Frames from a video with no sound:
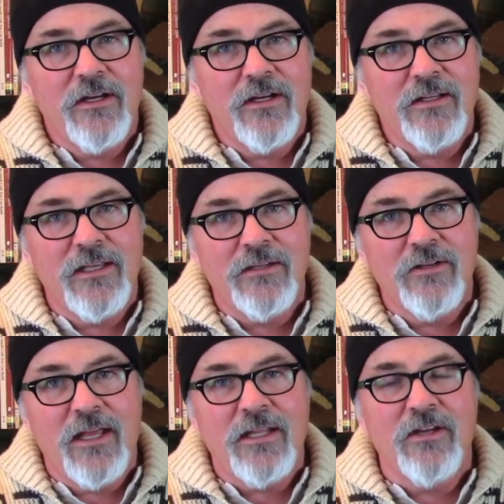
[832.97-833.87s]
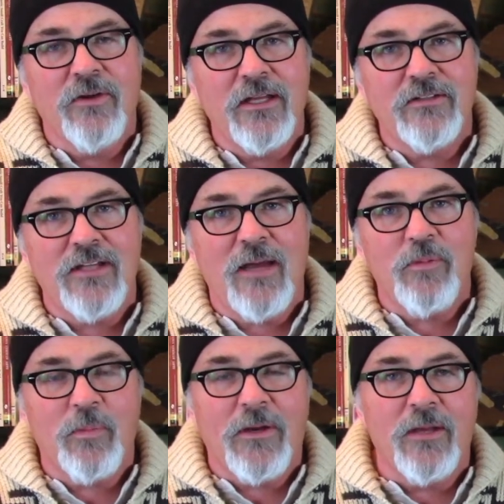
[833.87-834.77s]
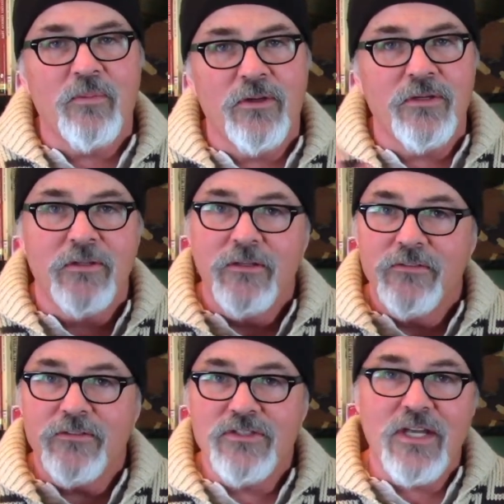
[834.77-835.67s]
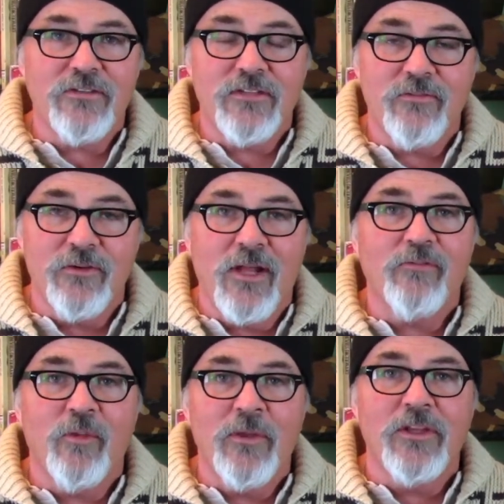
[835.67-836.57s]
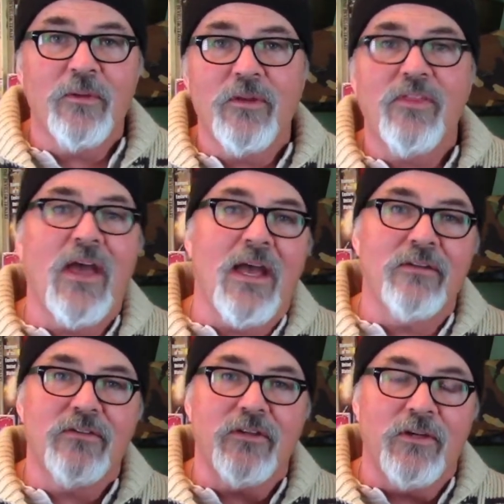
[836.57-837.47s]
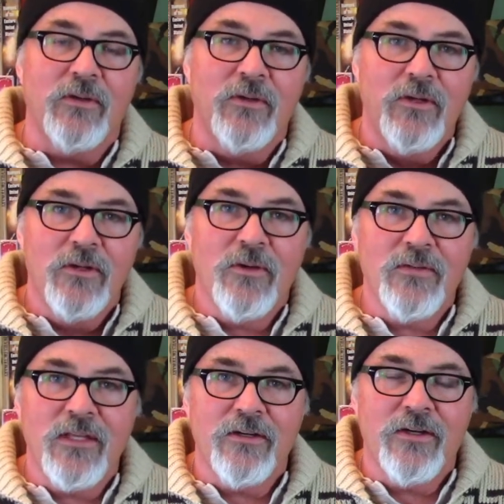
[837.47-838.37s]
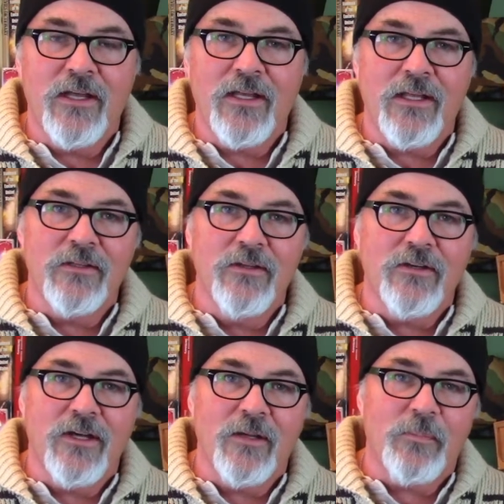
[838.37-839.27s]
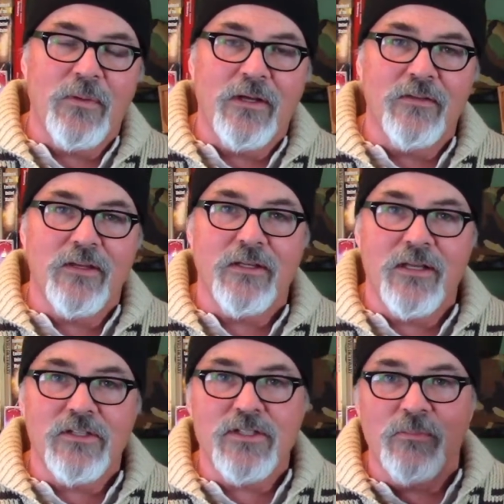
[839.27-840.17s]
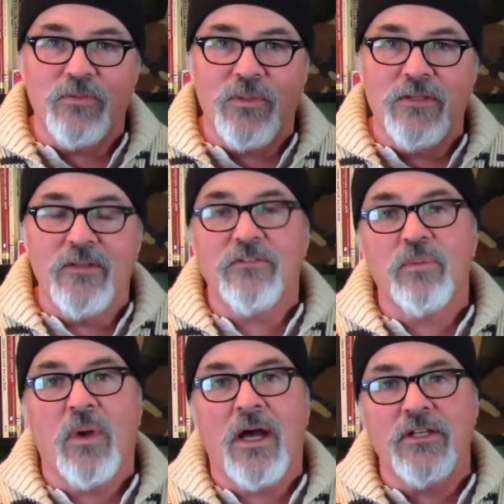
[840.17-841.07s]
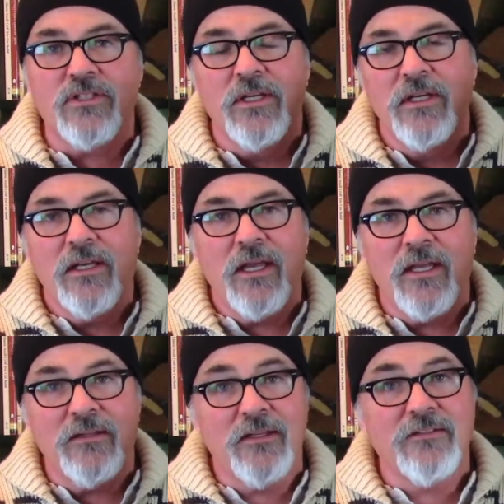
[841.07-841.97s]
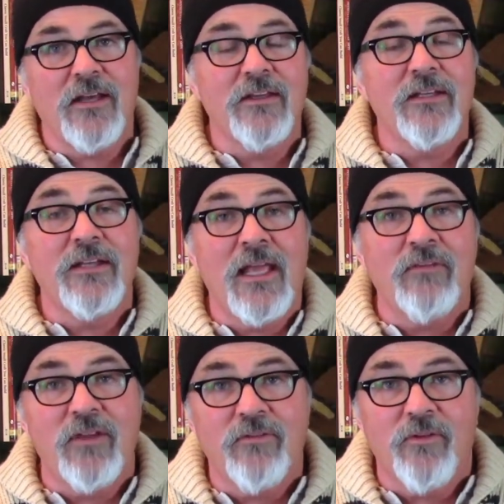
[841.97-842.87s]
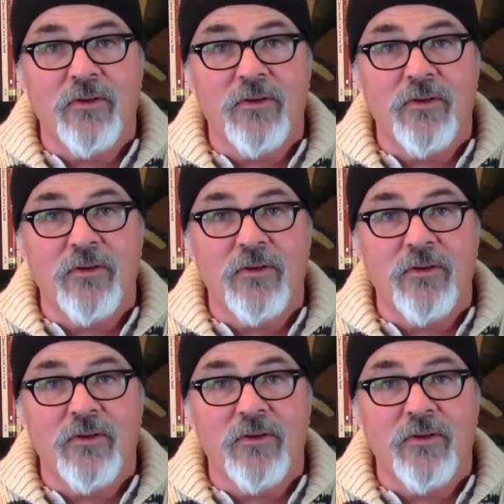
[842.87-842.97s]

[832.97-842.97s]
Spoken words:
in any great depth, but I would suggest, if you're not familiar with that, to go on the internet and look up the connection between this watch and the Italian Navy, for